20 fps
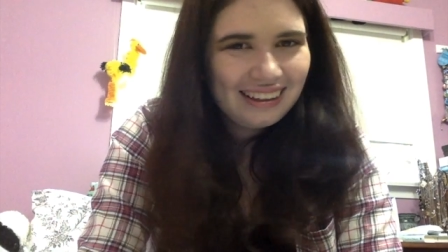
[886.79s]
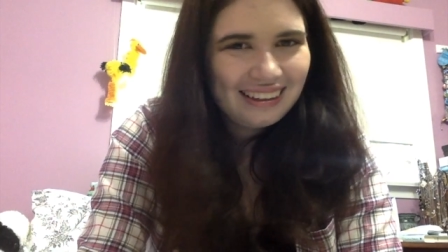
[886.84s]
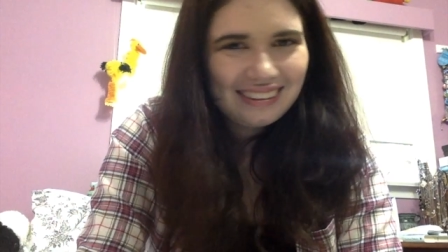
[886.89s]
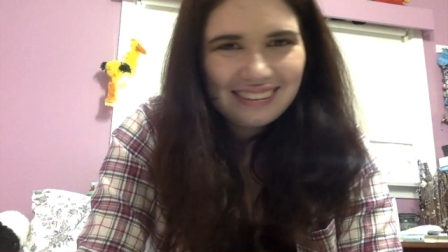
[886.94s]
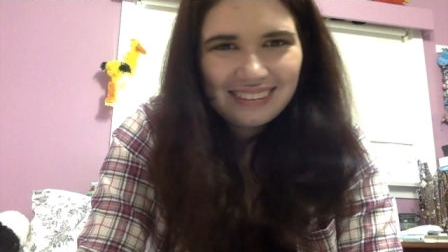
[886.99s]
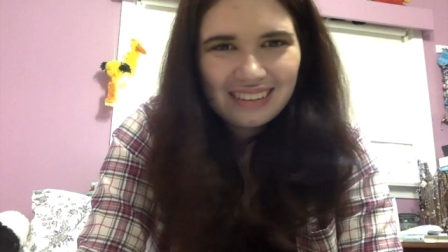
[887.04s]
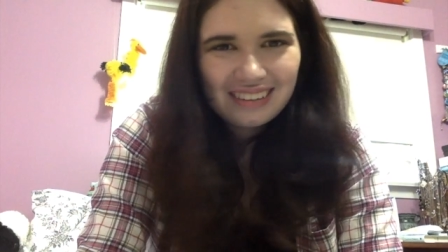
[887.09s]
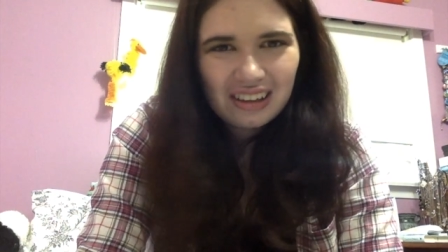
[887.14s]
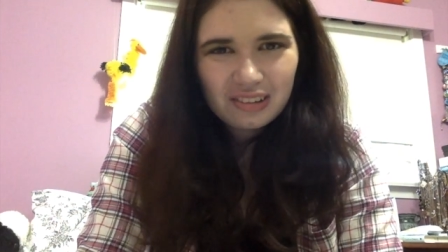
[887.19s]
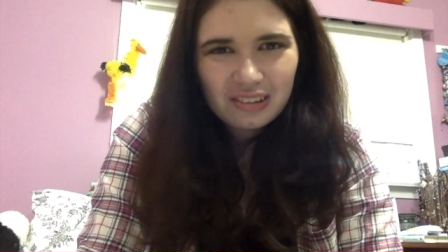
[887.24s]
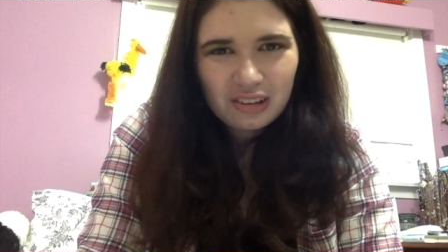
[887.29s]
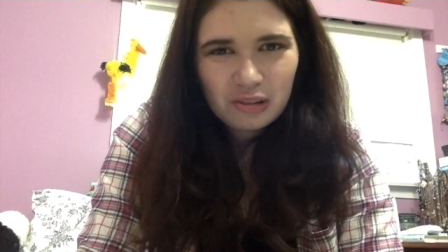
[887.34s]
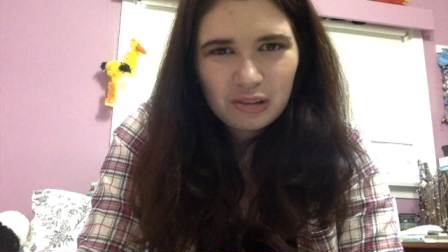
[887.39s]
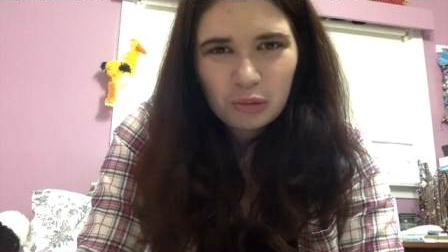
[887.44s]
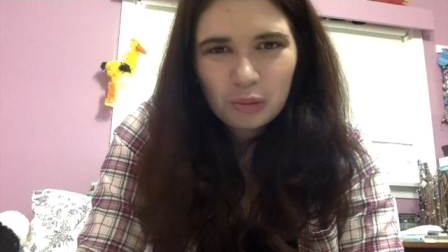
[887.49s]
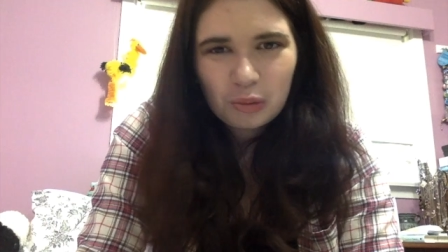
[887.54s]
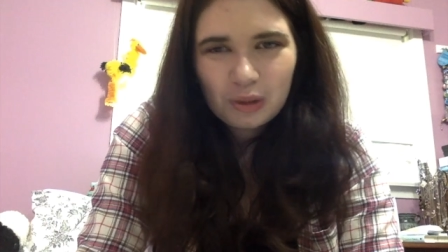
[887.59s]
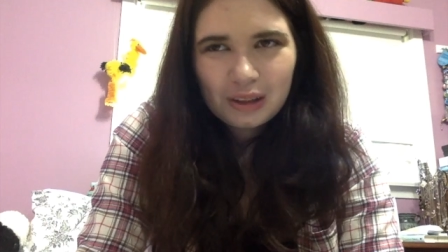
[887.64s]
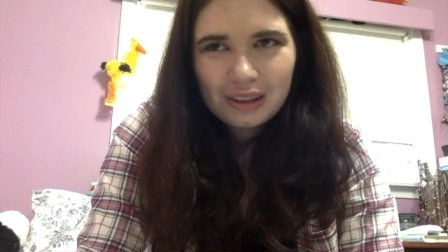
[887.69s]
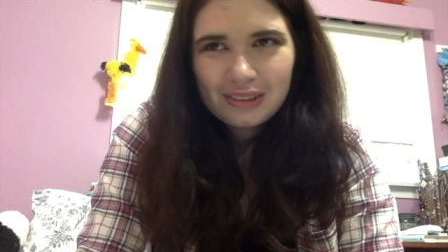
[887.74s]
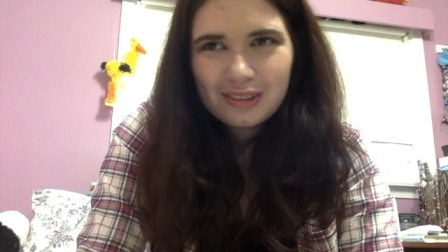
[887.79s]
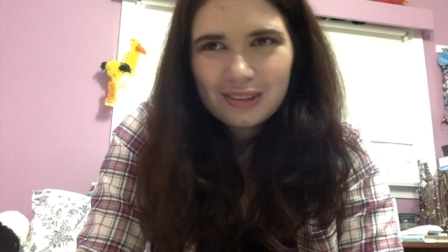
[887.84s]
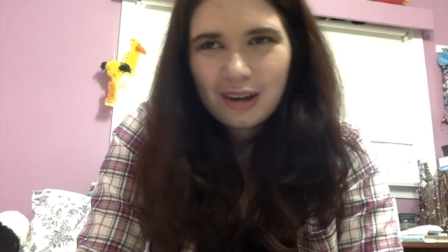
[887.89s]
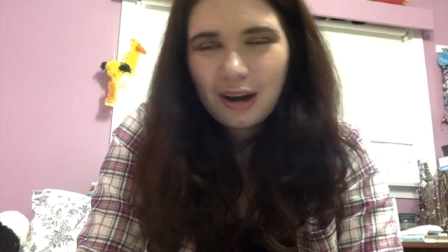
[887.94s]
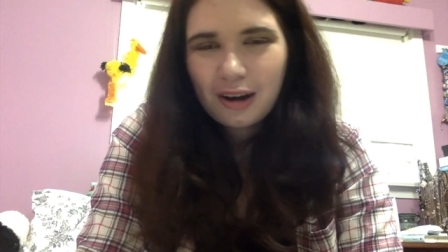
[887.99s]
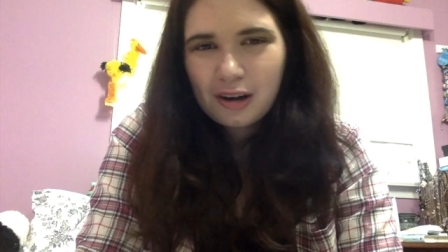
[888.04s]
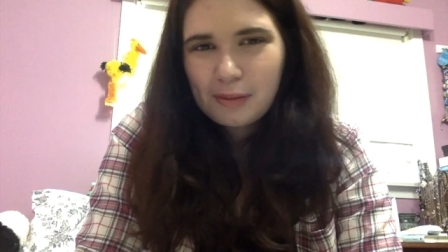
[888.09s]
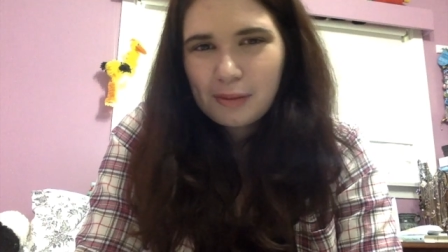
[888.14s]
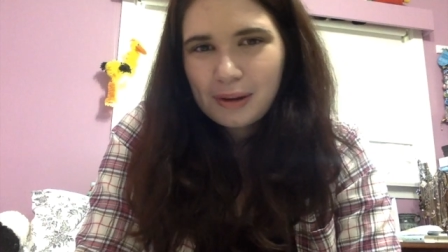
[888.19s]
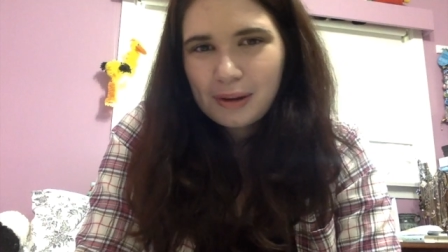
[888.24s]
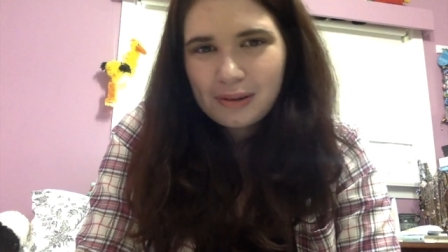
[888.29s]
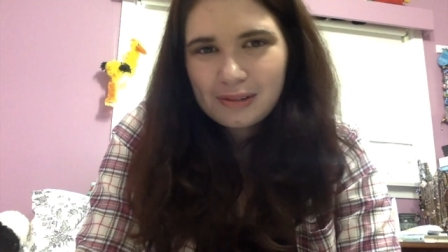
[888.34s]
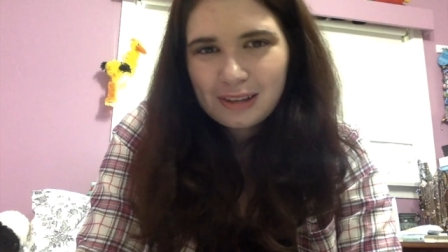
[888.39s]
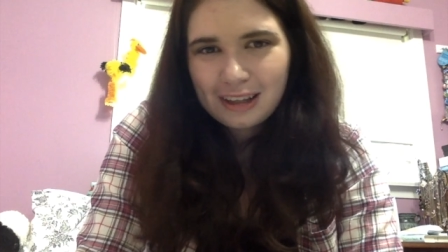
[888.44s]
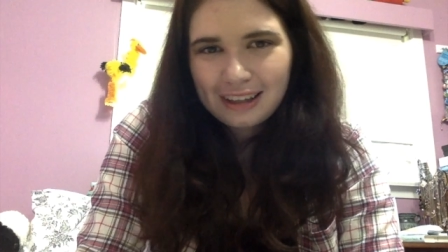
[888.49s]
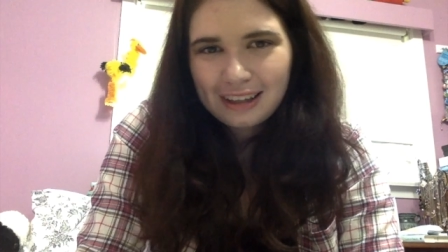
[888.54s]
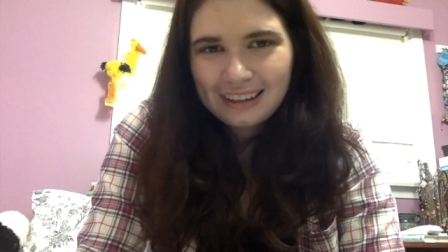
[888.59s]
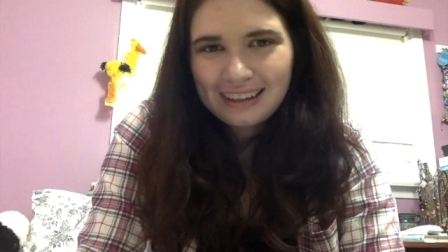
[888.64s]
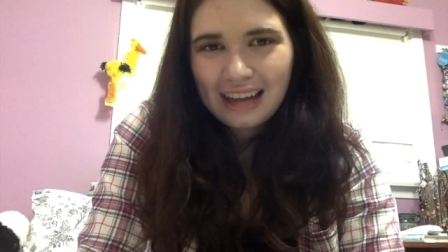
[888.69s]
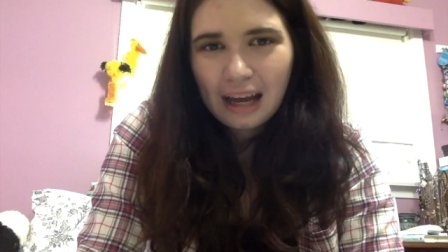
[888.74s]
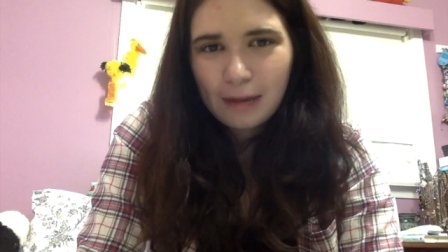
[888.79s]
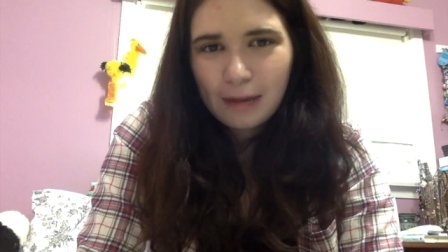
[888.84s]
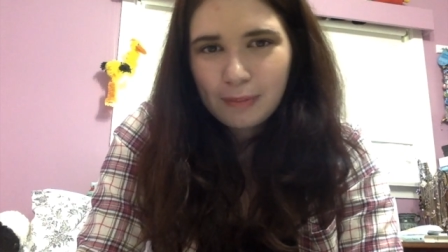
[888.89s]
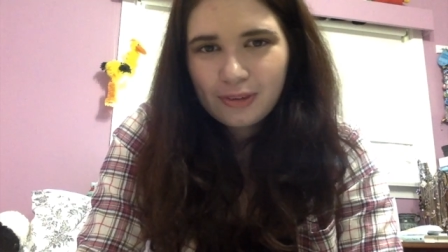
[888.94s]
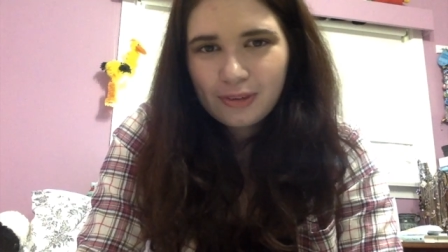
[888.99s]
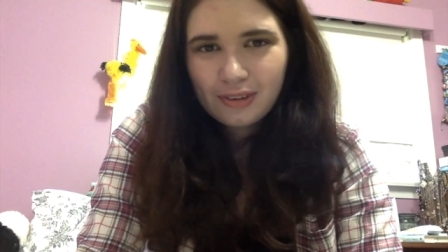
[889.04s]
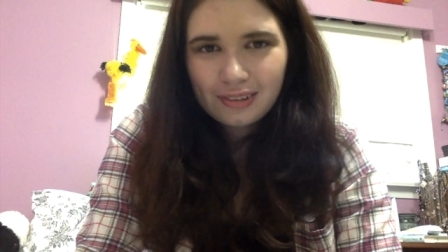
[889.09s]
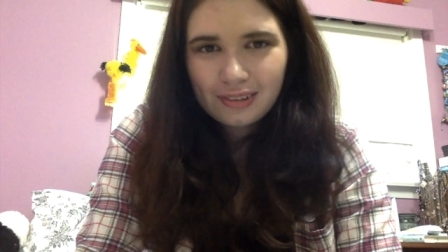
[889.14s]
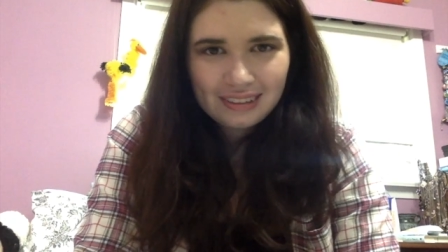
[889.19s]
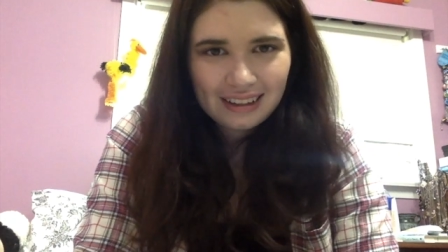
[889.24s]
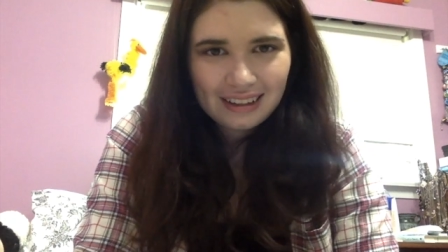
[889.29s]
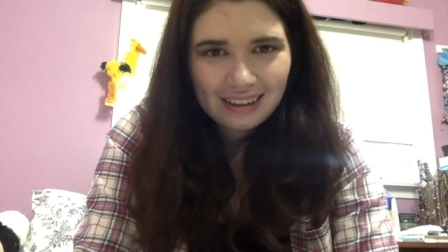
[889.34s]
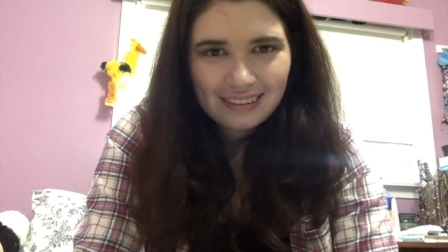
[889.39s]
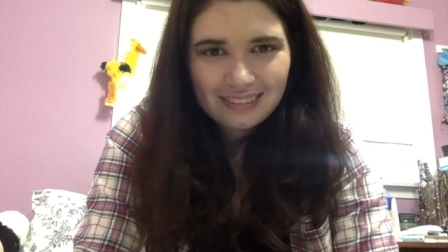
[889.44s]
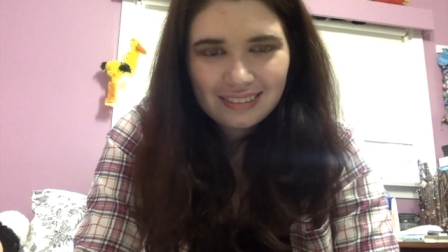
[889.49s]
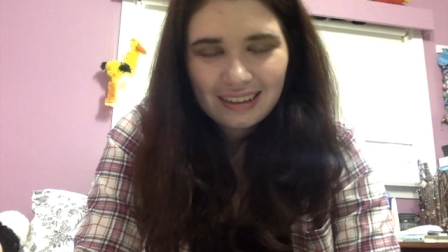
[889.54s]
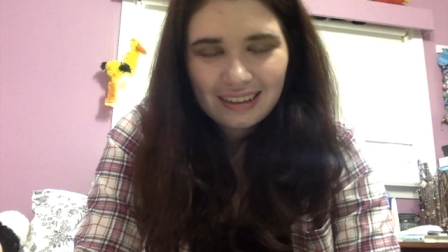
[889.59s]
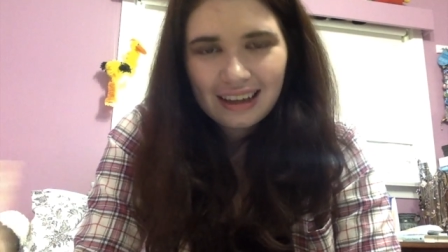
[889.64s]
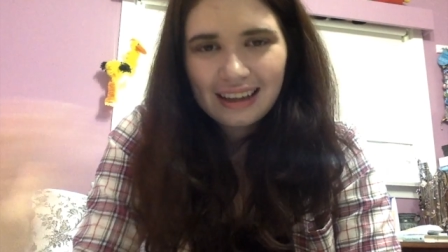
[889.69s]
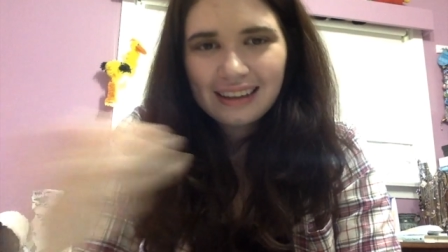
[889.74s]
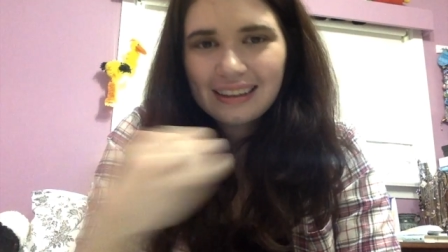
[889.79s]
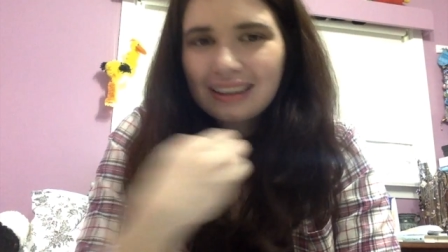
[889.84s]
you know, they don't really talk about, like, an episode the next day.